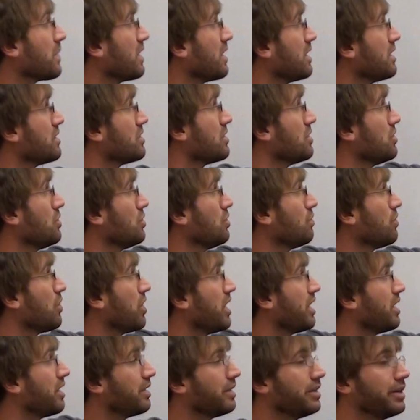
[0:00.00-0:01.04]
is the
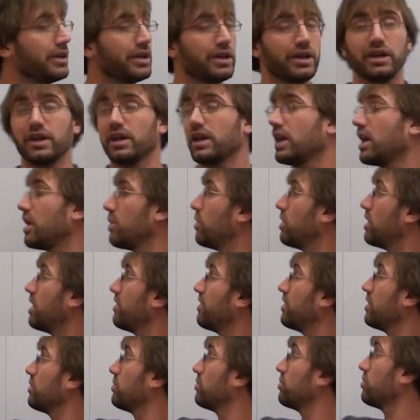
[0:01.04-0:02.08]
numerator. And
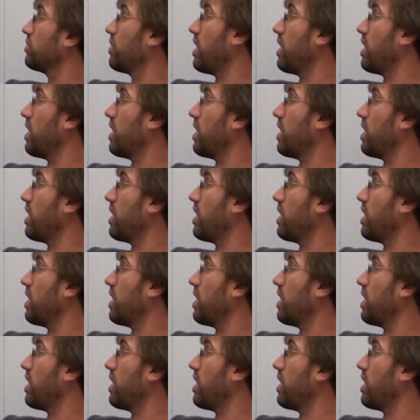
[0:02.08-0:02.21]
whatever the